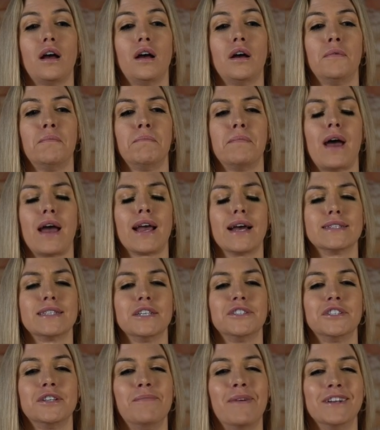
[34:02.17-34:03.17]
um, I guess
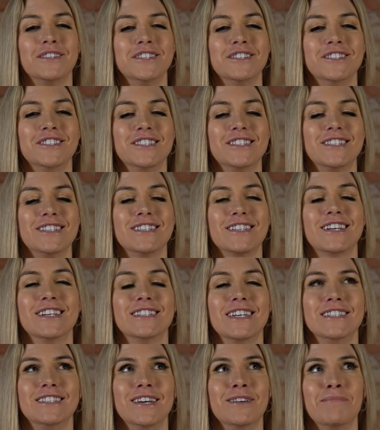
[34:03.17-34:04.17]
I should mention just
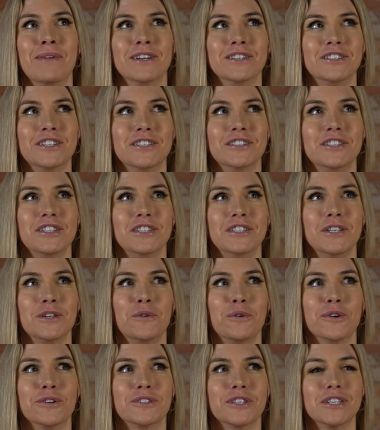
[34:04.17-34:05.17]
because I did mention Gigi
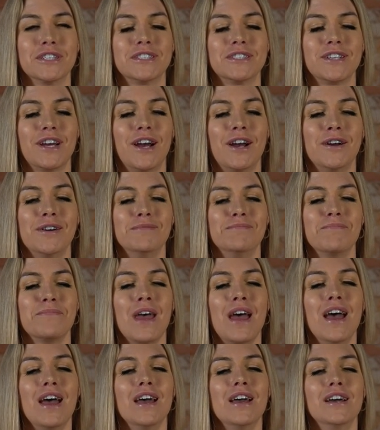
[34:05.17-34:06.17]
Gorgeous. Um,
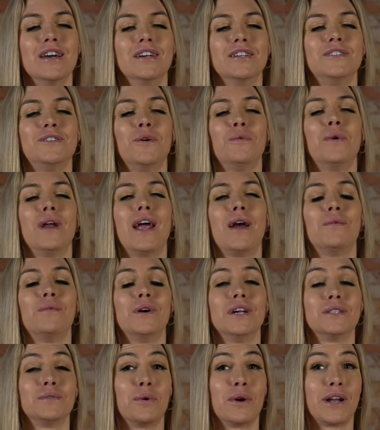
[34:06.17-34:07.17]
so when I
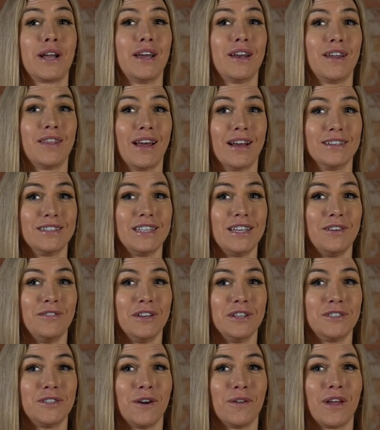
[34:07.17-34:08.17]
was working on that
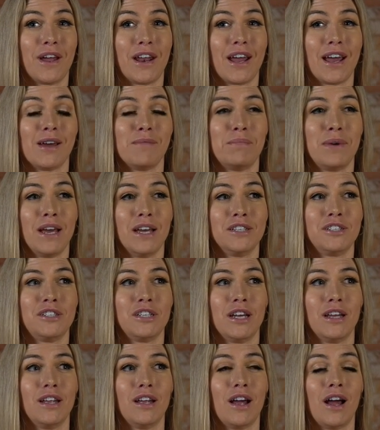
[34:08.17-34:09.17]
TV show that I had
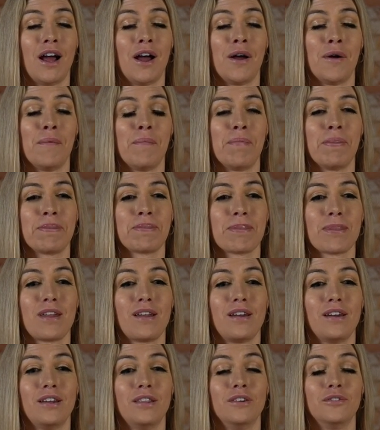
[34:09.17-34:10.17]
pitched, um,
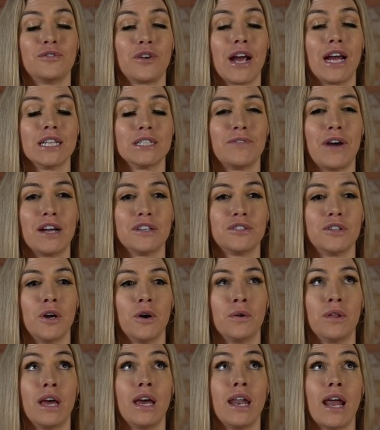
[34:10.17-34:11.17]
the trans fat
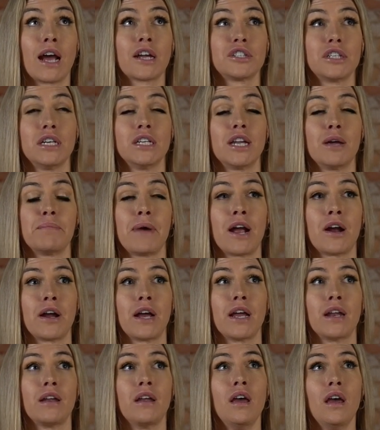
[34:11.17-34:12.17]
show, it actually ended up
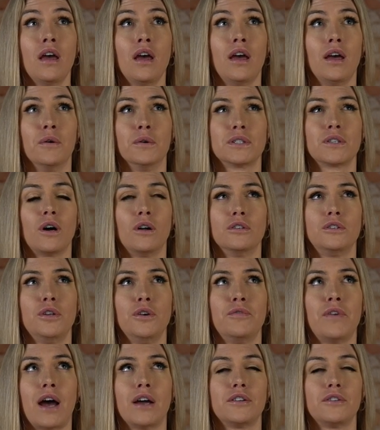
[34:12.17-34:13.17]
airing. It was called
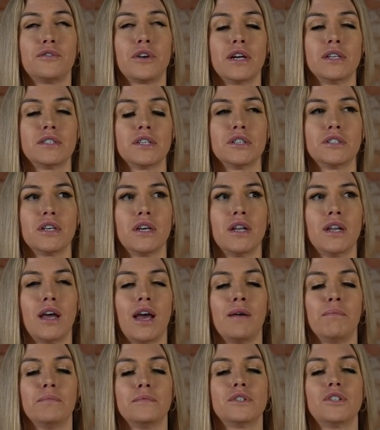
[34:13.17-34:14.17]
Too Fat to Transition.
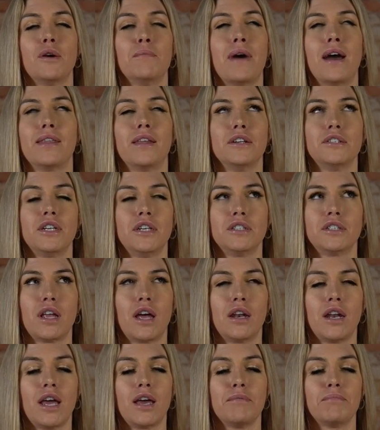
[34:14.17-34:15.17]
I'm so mad they changed
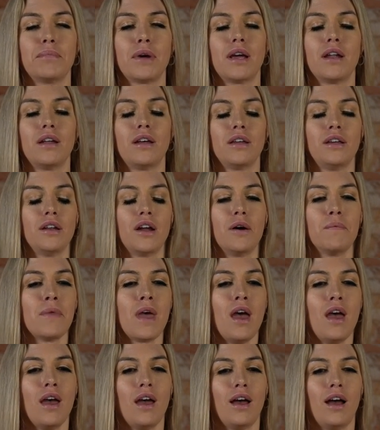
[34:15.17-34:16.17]
that name, but you know,
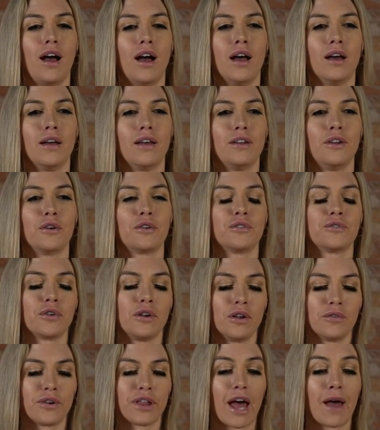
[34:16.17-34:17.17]
uh, no
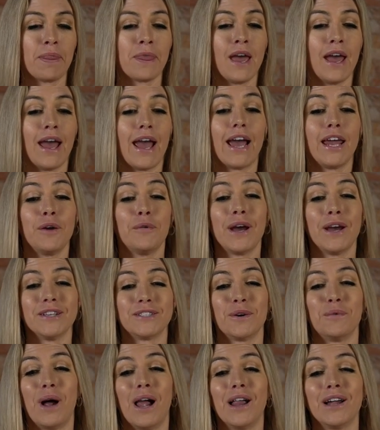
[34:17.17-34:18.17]
control over that. Anyway,
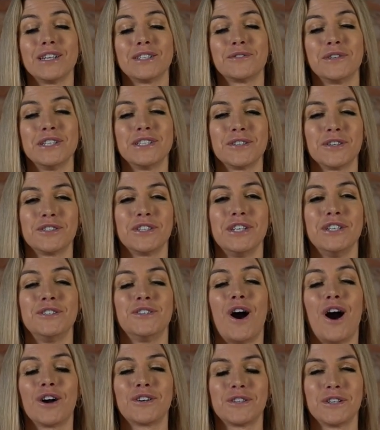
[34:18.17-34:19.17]
so while I was researching
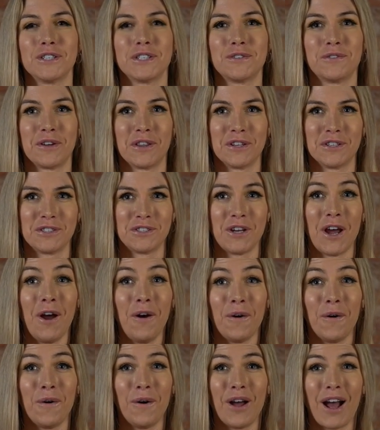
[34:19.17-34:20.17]
doctors for the
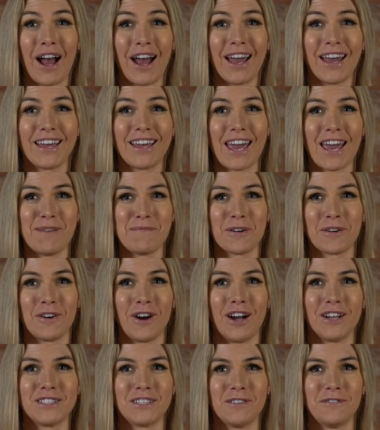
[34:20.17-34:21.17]
show, I came
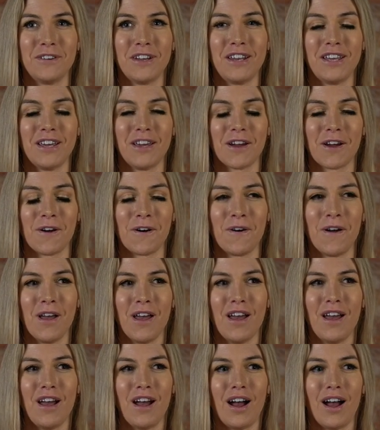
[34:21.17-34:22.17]
across a video
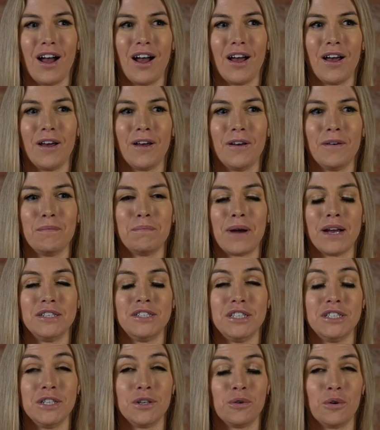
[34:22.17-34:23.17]
uh, by
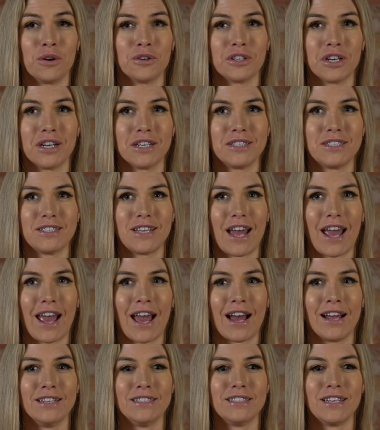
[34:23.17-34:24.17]
Gigi Gorgeous,
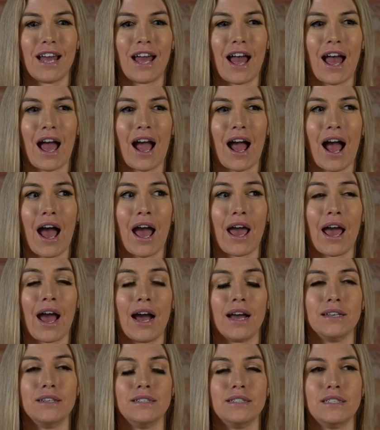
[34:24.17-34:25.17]
and I
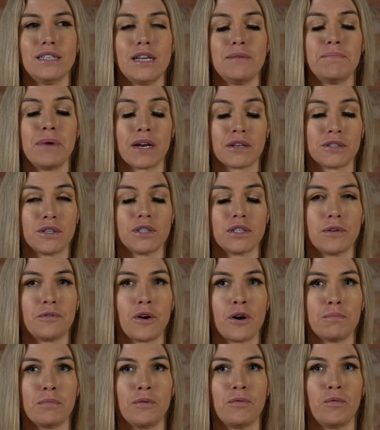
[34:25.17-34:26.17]
had seen pictures of
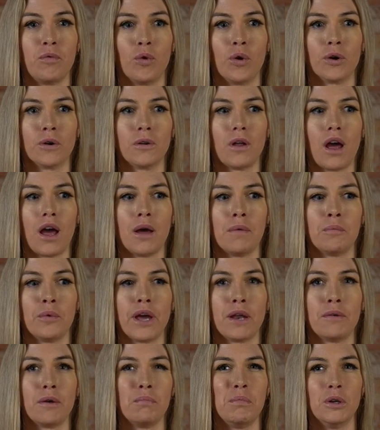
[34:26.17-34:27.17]
her before. Um,
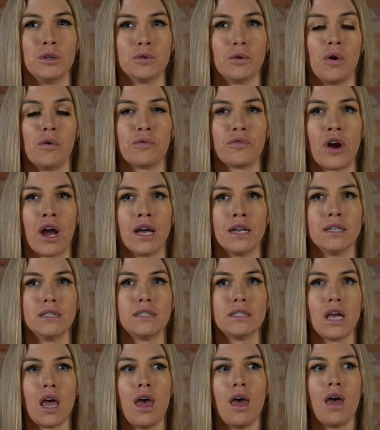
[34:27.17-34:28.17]
we had mutual
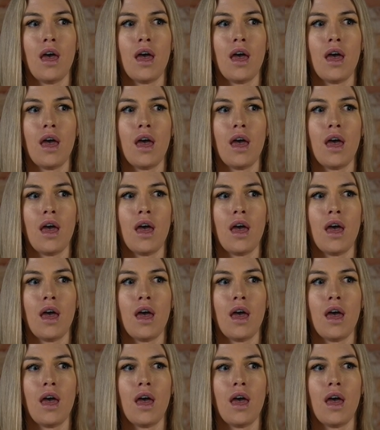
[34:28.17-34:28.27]
friends,